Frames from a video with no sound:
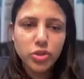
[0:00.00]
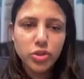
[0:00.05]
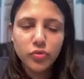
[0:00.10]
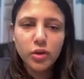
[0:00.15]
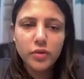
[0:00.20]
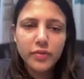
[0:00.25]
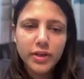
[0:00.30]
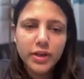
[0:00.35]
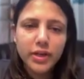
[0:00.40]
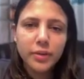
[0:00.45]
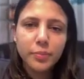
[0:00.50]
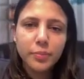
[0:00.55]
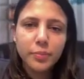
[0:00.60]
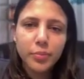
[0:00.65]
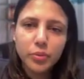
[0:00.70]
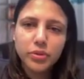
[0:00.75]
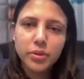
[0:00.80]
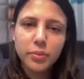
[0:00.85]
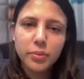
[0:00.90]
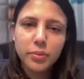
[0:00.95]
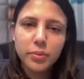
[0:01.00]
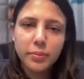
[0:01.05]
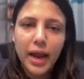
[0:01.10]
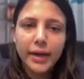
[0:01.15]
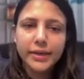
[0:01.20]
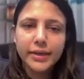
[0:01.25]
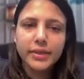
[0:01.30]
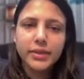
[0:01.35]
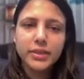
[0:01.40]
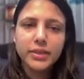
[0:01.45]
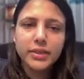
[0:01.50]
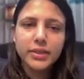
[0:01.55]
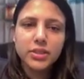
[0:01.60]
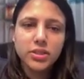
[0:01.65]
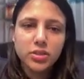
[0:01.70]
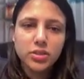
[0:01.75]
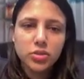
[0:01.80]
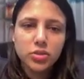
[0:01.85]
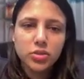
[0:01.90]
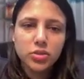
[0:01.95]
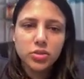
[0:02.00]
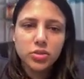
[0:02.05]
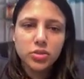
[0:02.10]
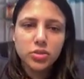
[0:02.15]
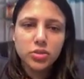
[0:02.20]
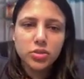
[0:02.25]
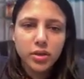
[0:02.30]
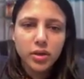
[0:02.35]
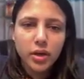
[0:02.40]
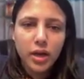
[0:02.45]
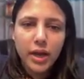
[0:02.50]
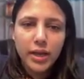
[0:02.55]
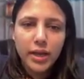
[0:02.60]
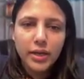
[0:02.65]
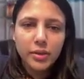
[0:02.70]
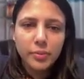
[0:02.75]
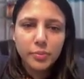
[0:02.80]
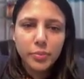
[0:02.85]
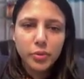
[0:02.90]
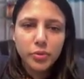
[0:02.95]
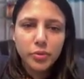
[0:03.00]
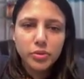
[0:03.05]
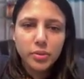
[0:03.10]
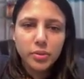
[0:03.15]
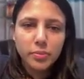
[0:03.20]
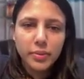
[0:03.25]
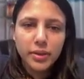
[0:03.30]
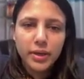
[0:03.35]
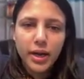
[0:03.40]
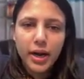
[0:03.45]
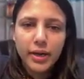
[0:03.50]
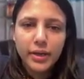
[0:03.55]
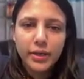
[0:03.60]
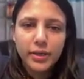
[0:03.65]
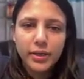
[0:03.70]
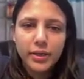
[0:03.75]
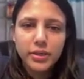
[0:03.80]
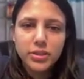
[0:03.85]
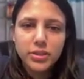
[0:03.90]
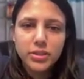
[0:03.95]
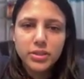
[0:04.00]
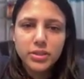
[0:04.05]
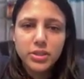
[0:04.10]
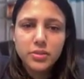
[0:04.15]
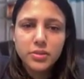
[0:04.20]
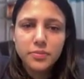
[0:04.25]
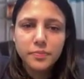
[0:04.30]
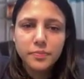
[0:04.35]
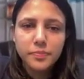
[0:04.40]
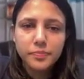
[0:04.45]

of all, we'll compute the Manhattan distance. So here I'll compute the Manhattan distance.